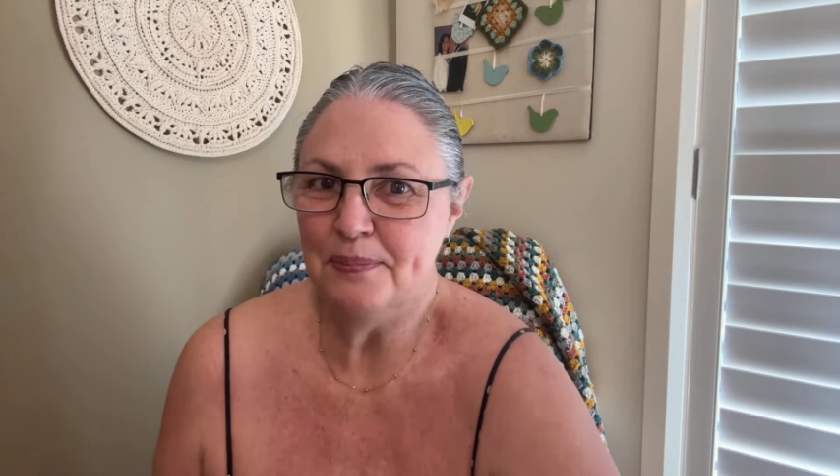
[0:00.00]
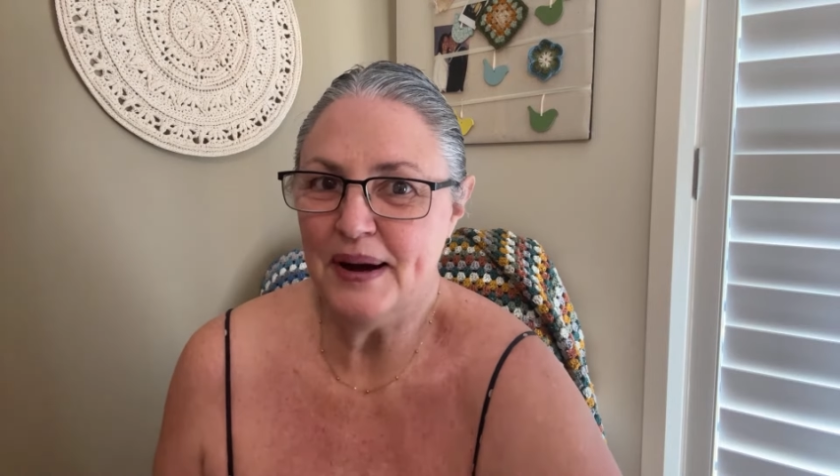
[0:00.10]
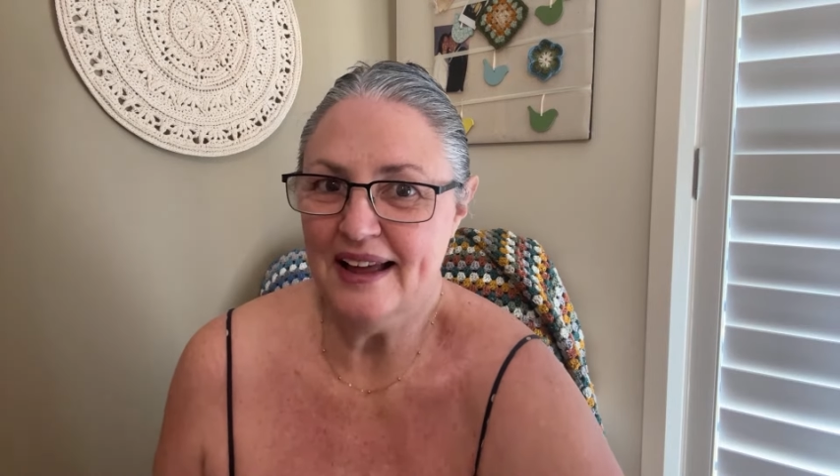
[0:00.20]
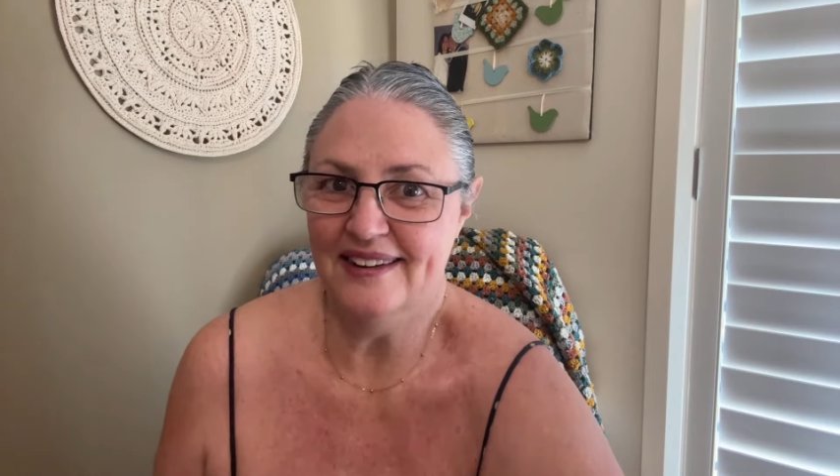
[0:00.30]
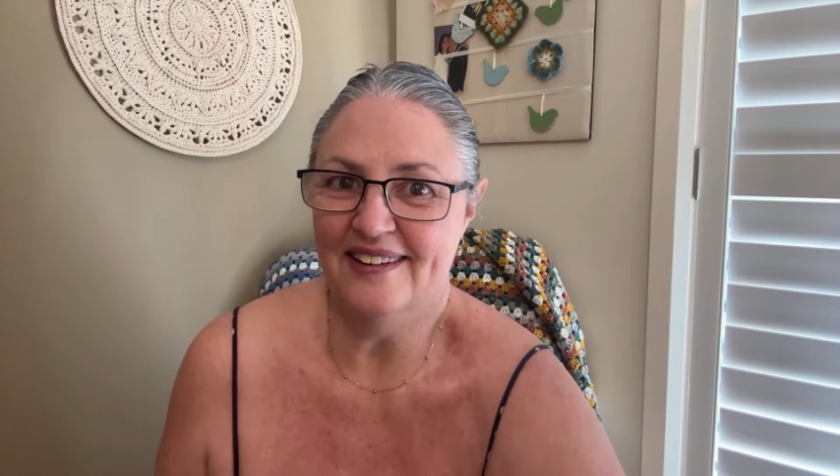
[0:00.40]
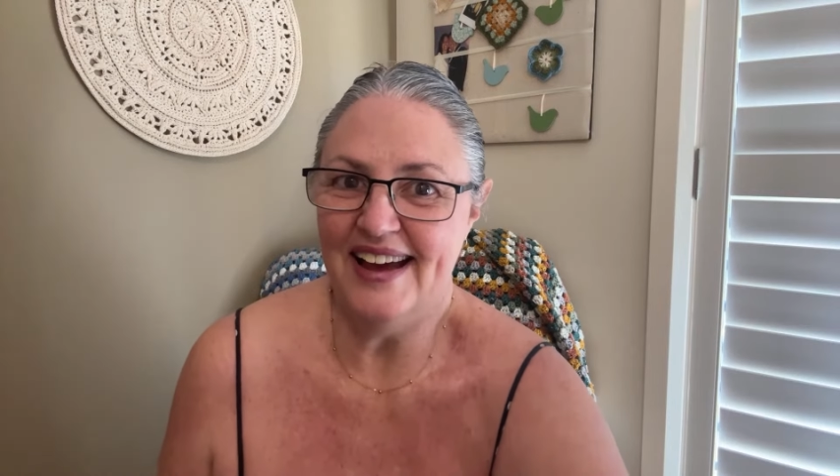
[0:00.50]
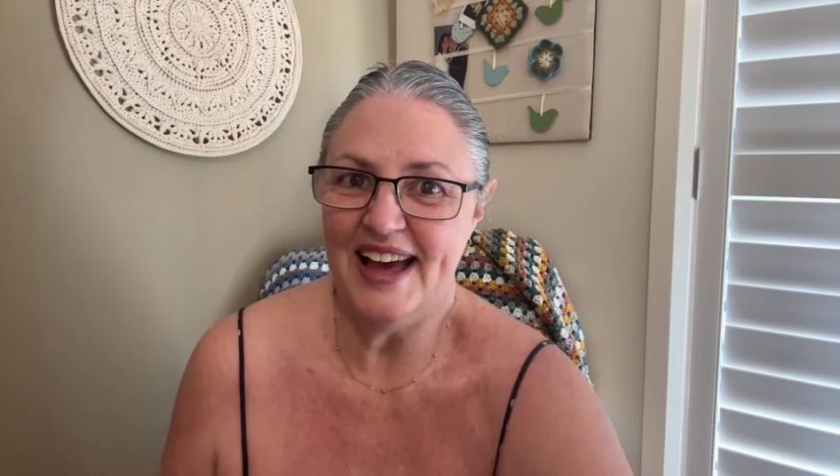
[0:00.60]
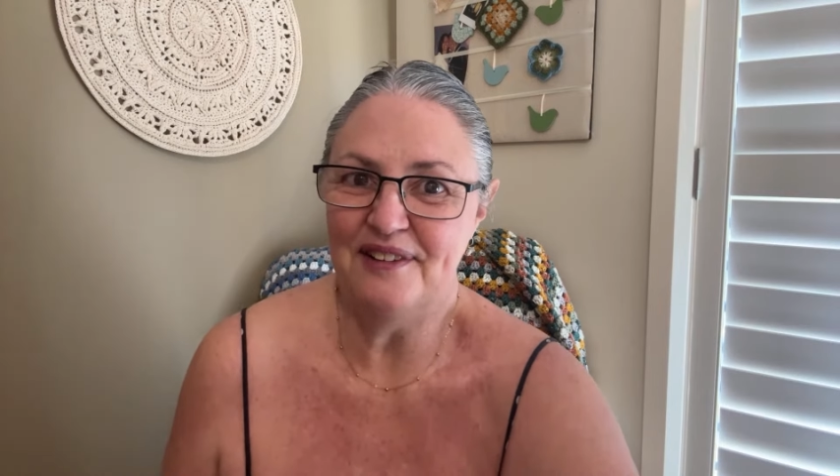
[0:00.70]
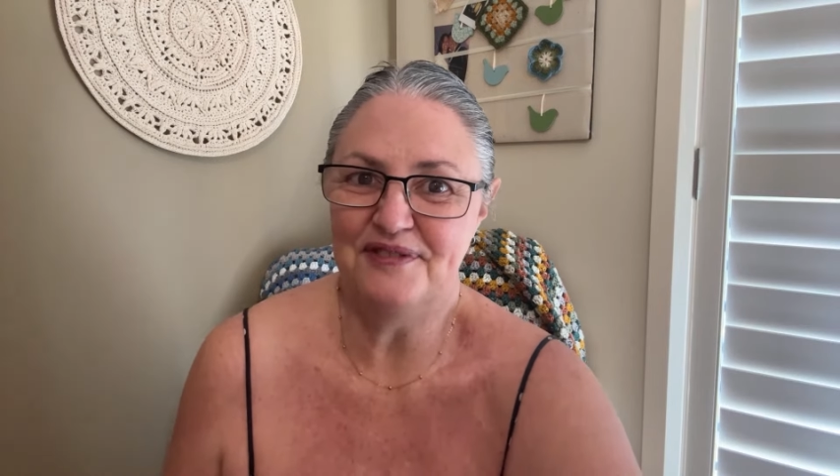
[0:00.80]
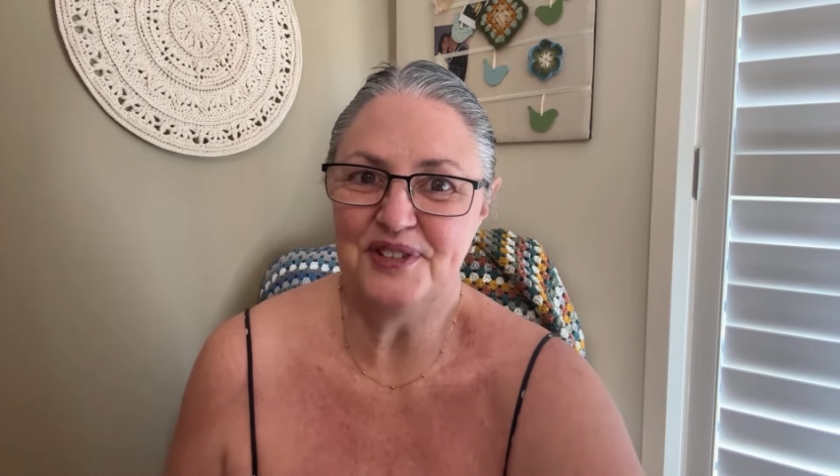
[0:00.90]
but I
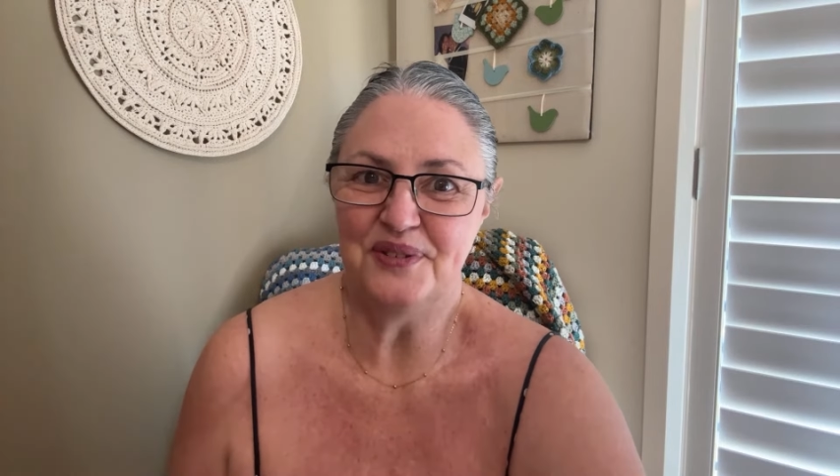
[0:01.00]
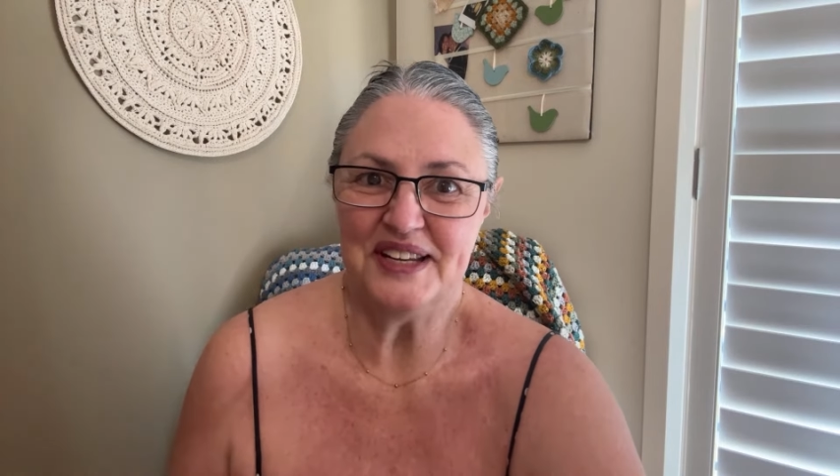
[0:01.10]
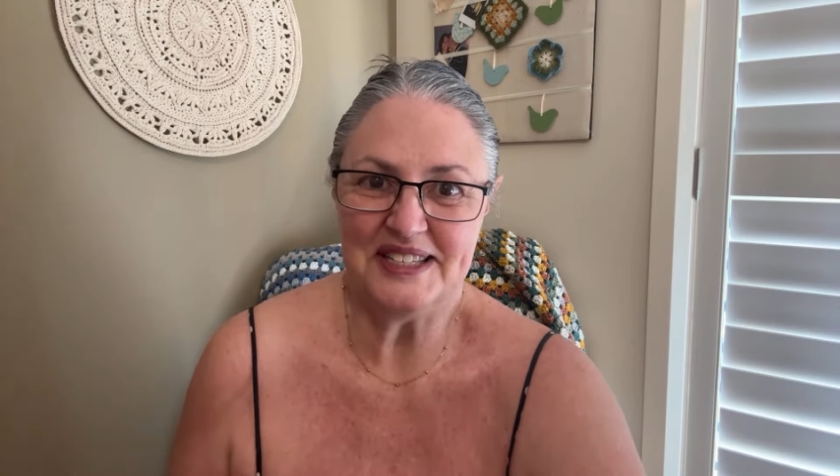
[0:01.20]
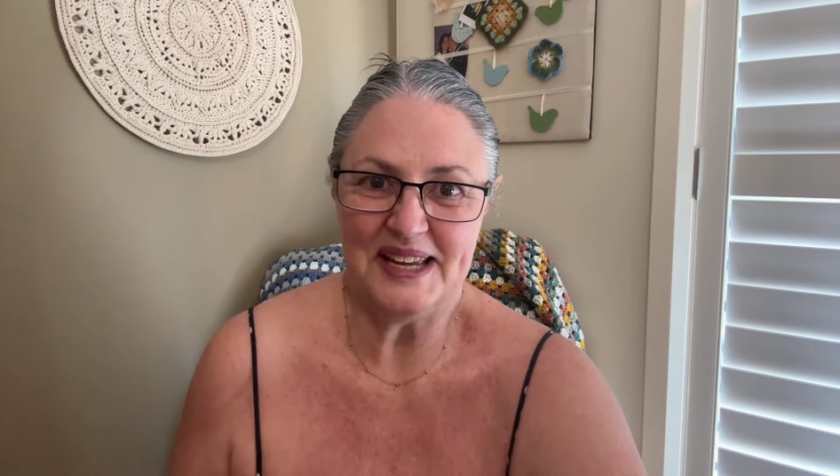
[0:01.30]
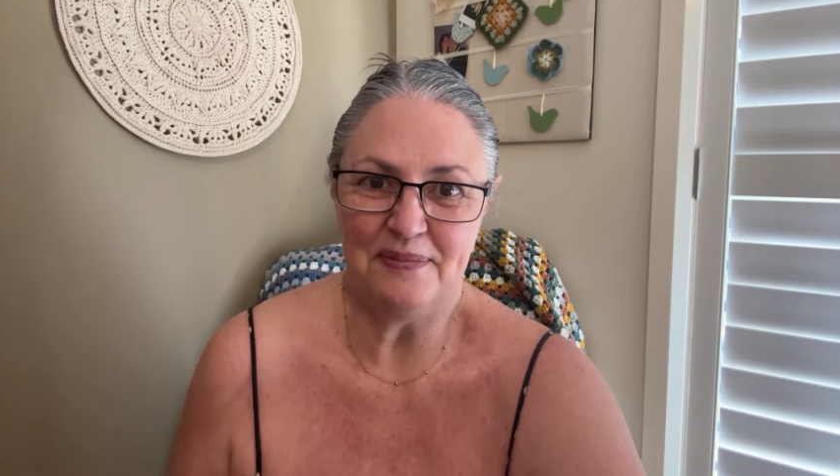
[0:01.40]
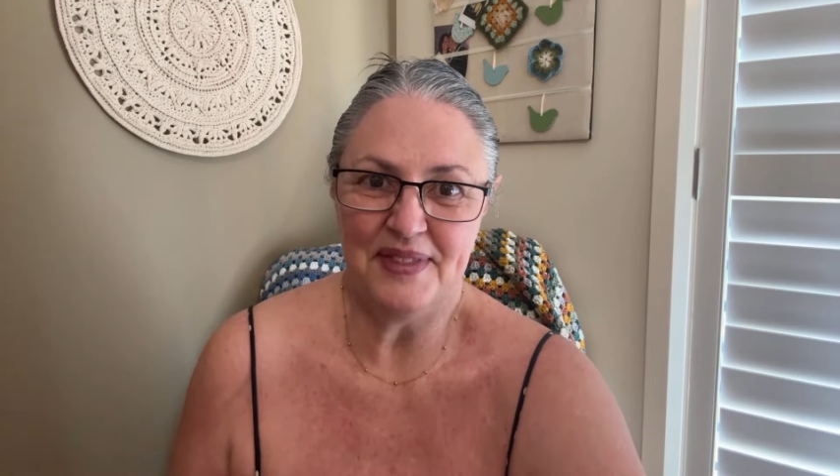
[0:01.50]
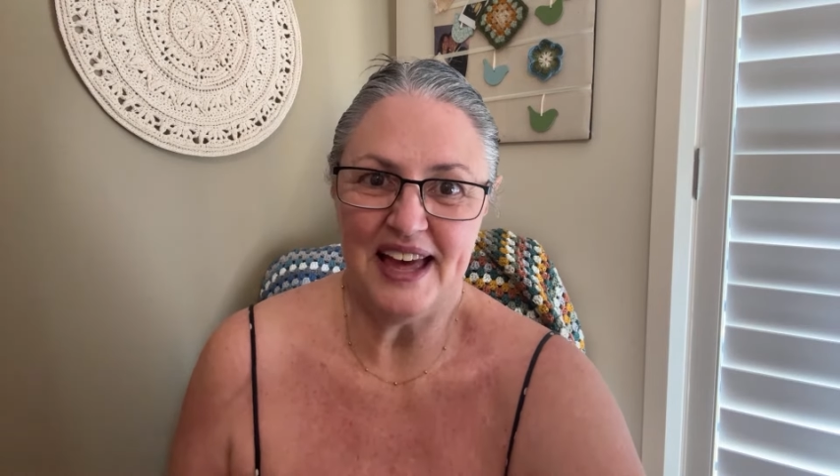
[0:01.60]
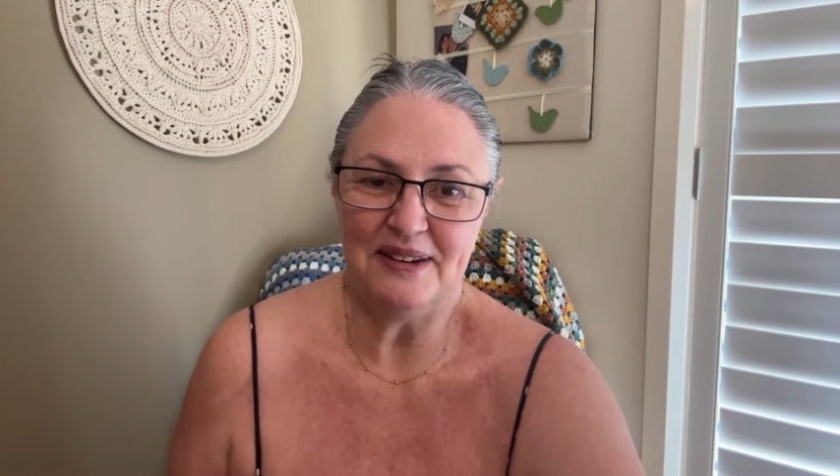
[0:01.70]
have to accept that